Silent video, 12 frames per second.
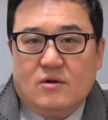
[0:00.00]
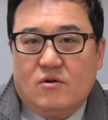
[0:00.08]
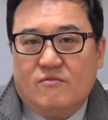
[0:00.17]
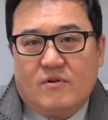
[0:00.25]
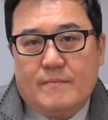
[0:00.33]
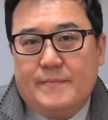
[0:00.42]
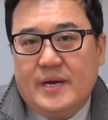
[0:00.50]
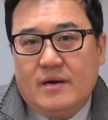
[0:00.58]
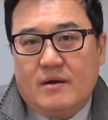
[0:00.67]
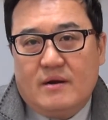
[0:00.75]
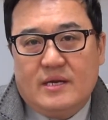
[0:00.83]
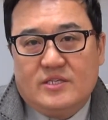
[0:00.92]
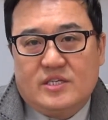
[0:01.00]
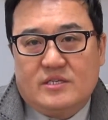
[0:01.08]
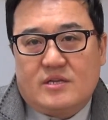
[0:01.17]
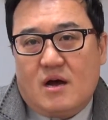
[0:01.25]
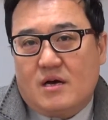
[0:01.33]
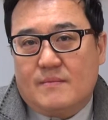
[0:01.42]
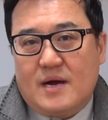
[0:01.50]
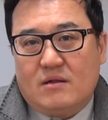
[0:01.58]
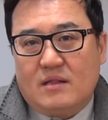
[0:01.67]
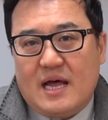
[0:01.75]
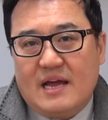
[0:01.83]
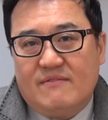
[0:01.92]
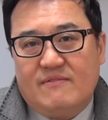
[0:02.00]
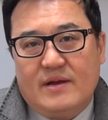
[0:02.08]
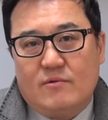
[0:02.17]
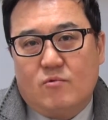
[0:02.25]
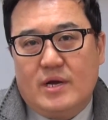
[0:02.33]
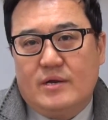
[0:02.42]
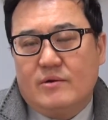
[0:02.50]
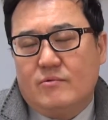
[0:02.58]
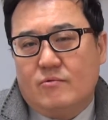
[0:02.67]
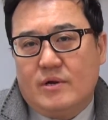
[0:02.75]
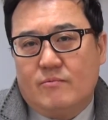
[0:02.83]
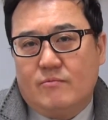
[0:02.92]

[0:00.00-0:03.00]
over a beer and just talk about life and what